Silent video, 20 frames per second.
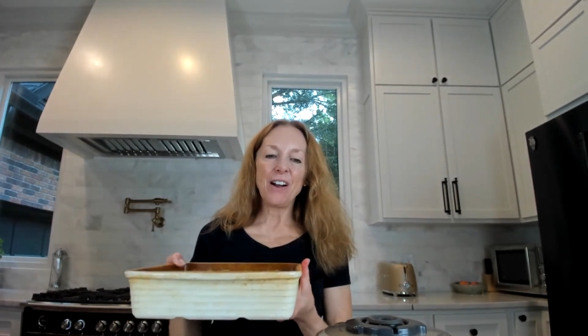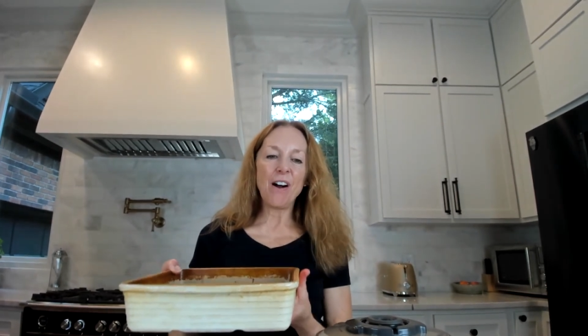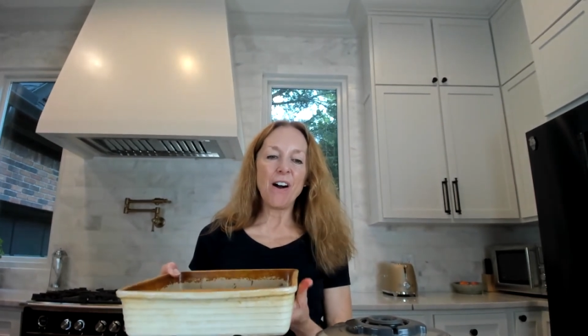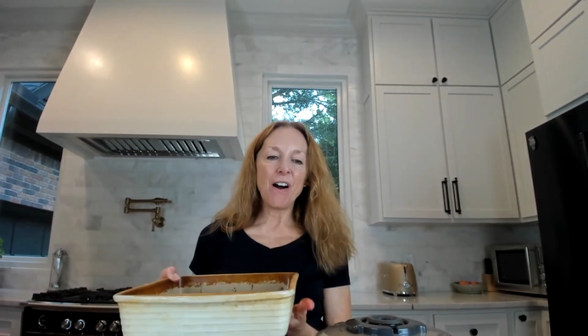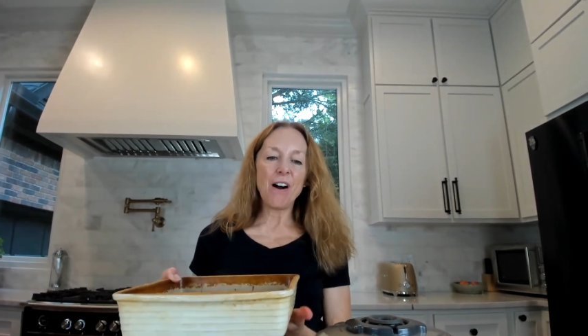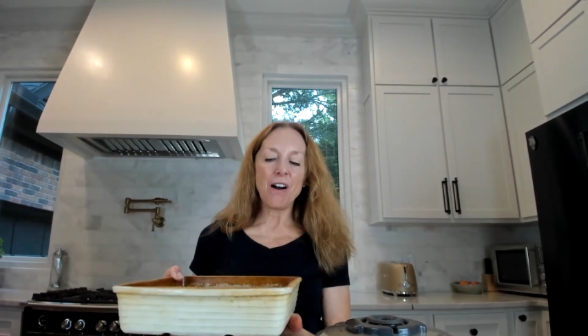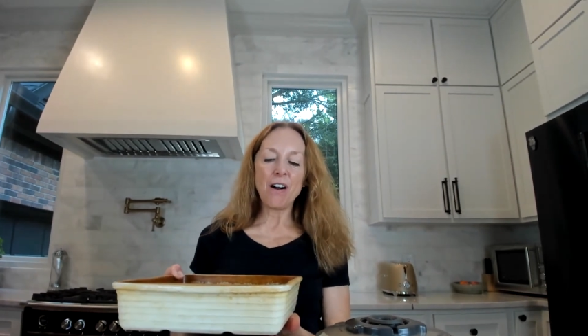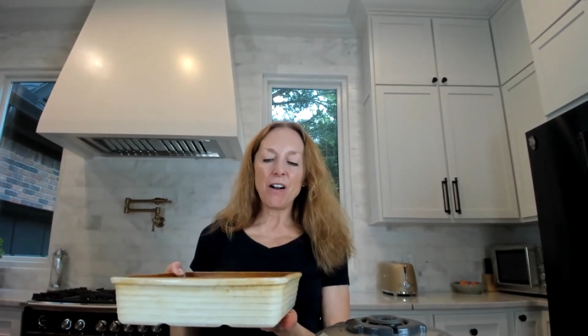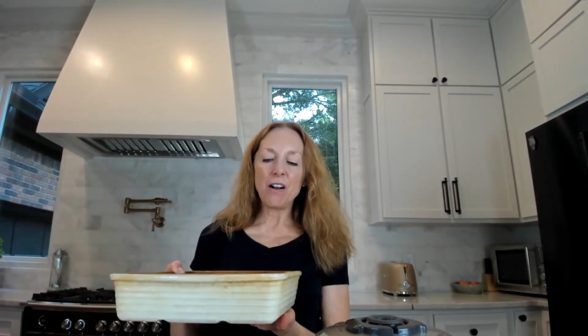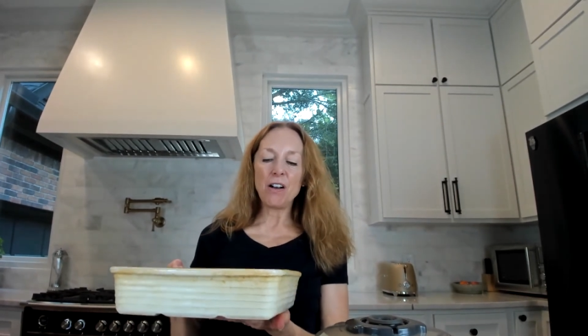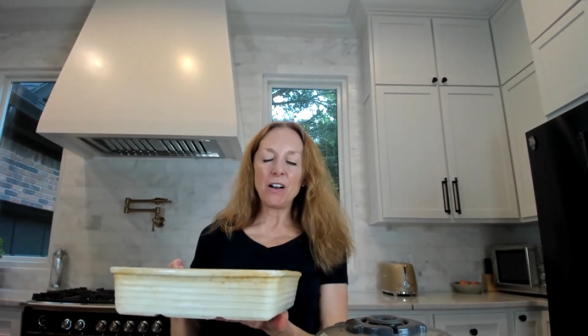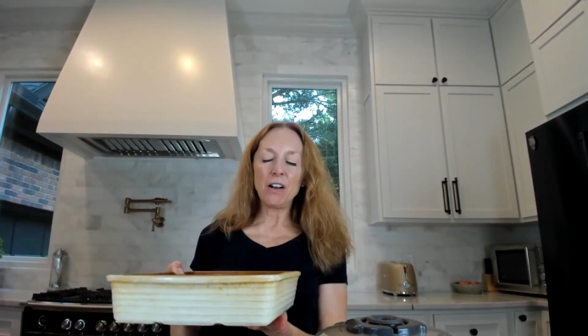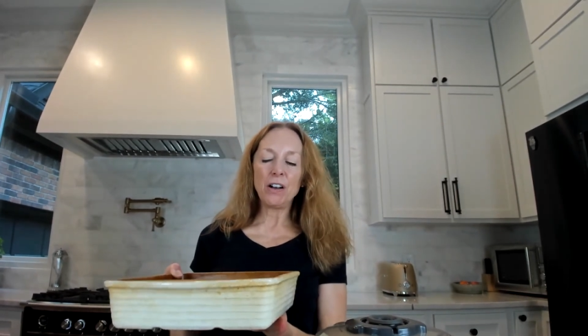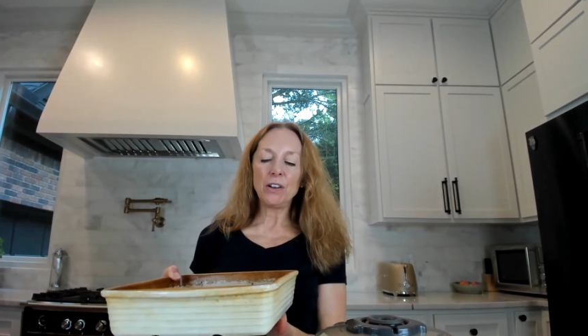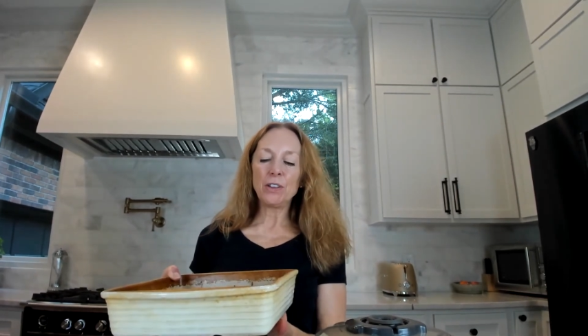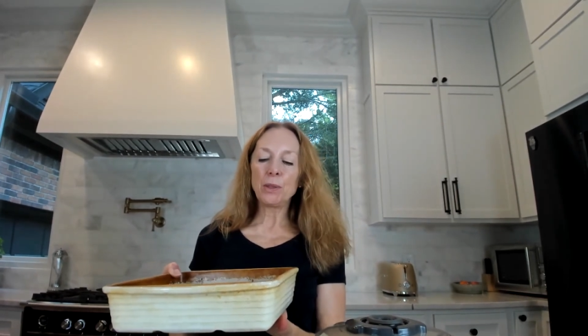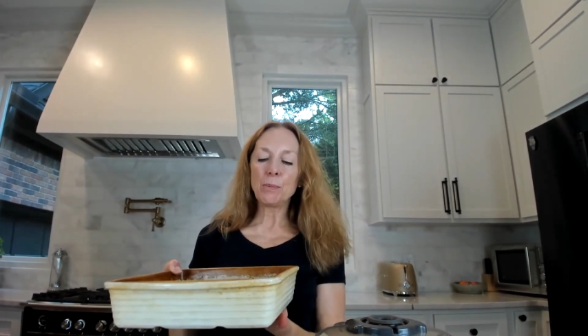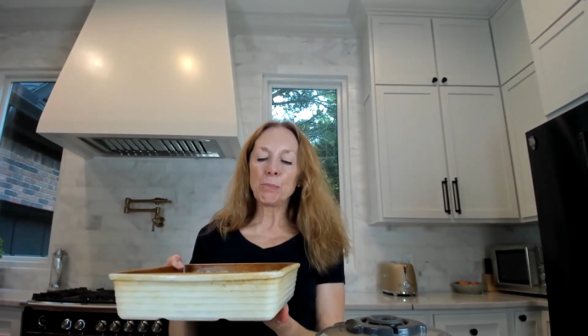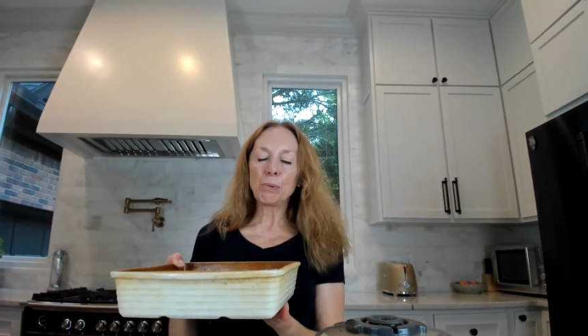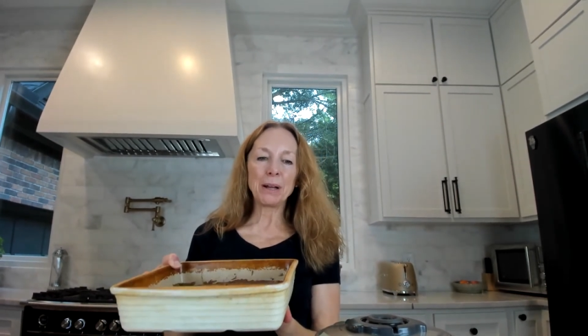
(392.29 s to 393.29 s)

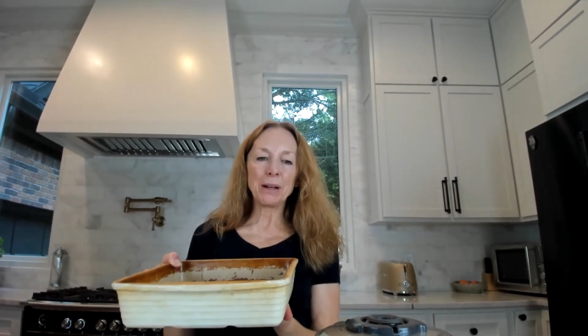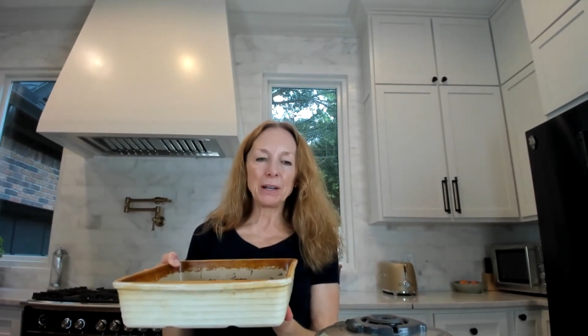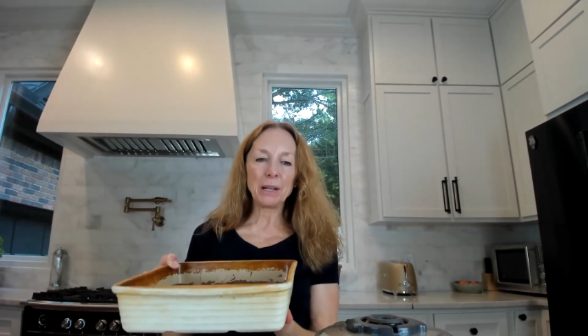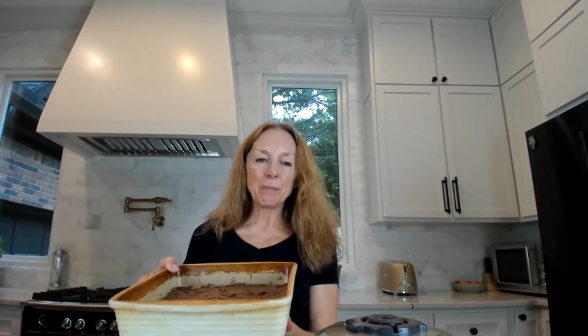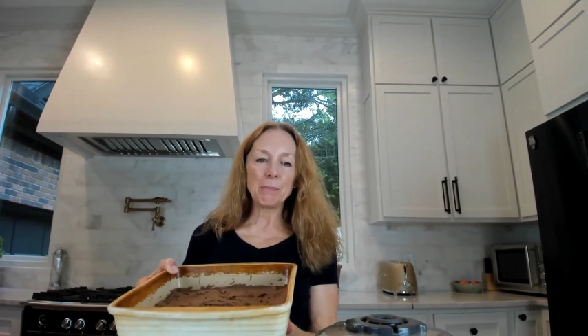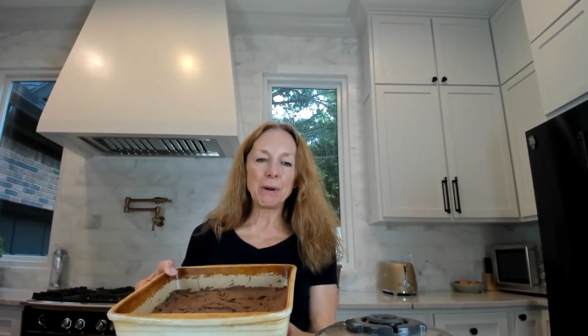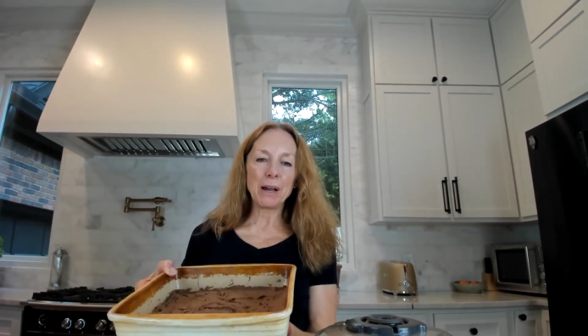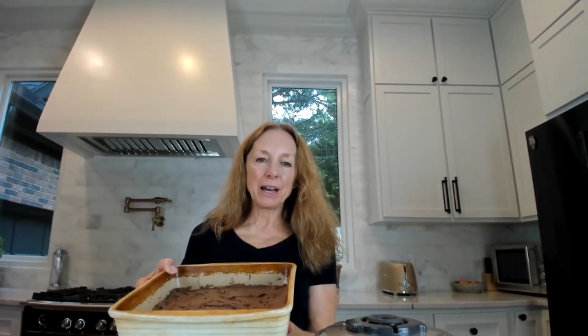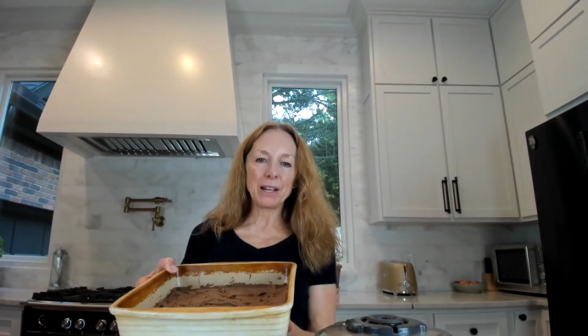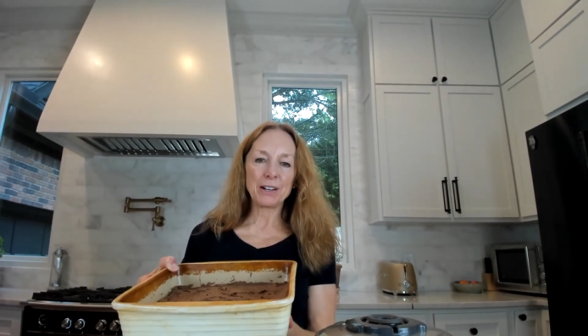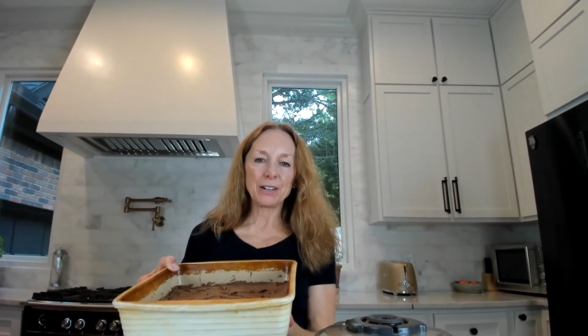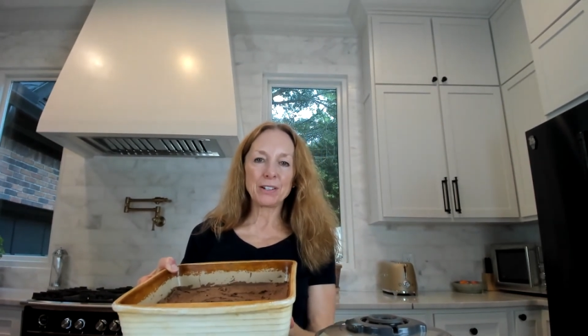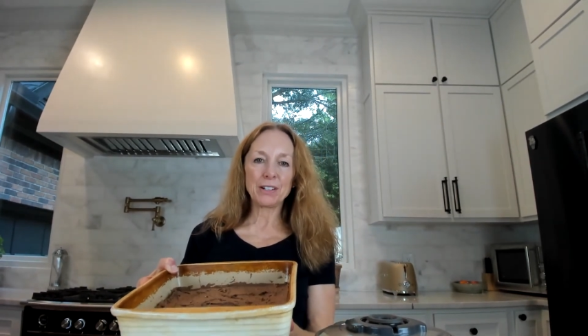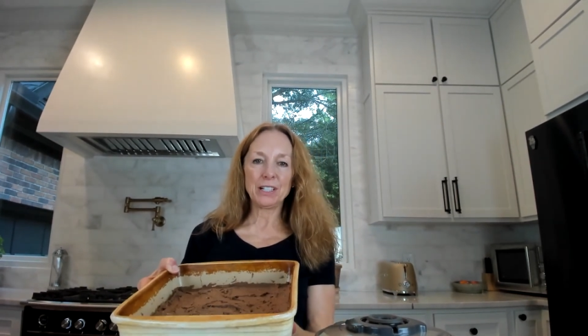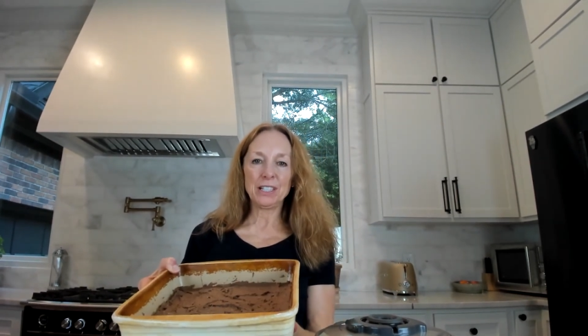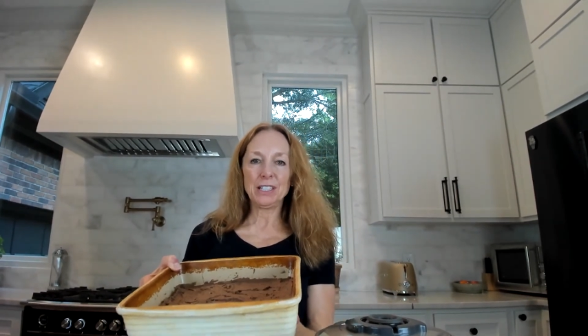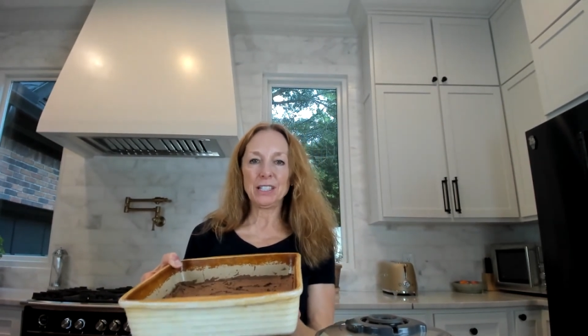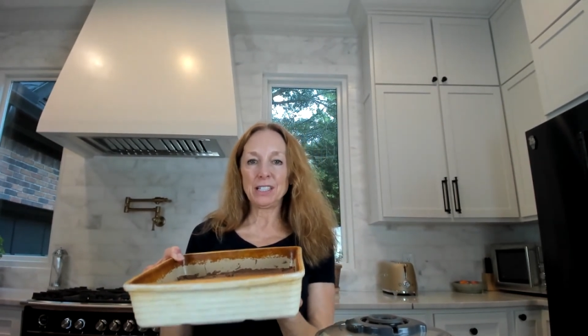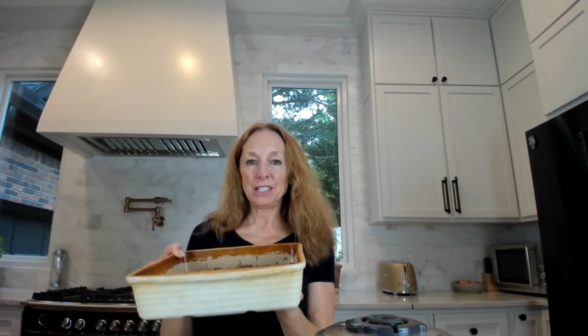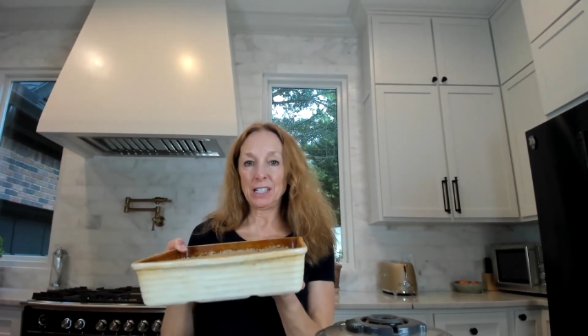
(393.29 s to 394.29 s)
all the brownie
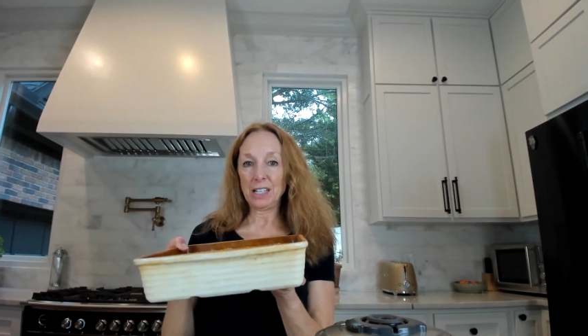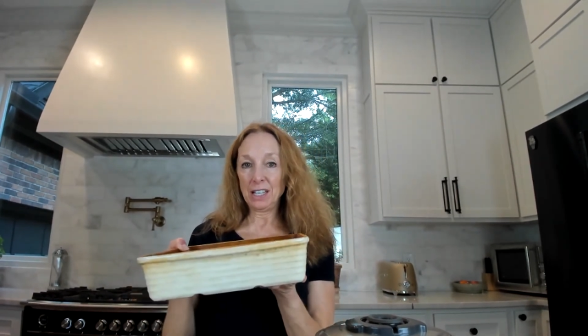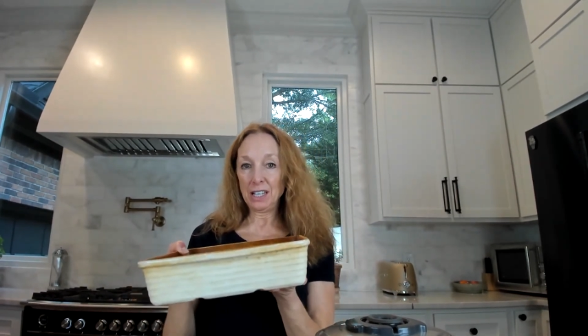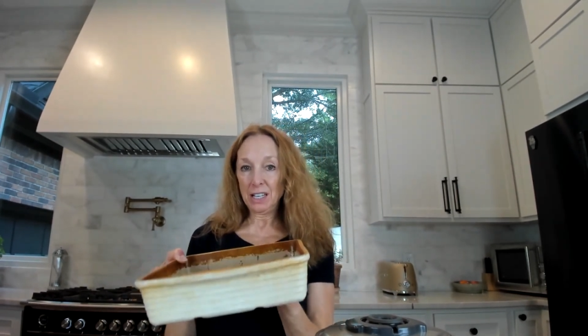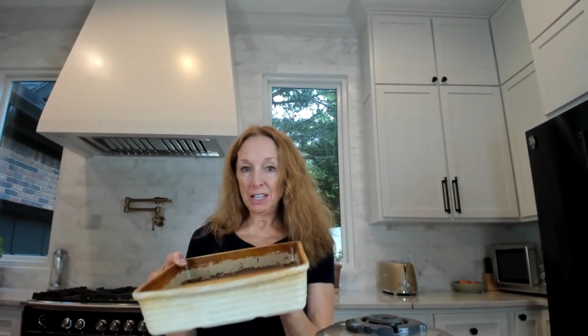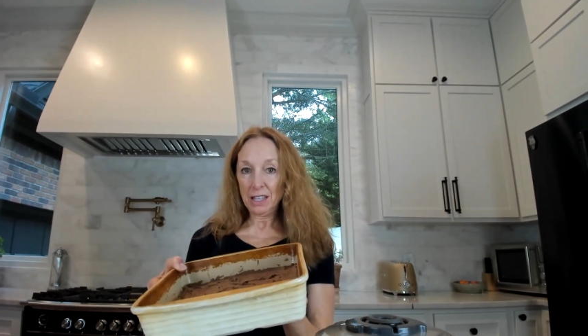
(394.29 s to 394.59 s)
batter is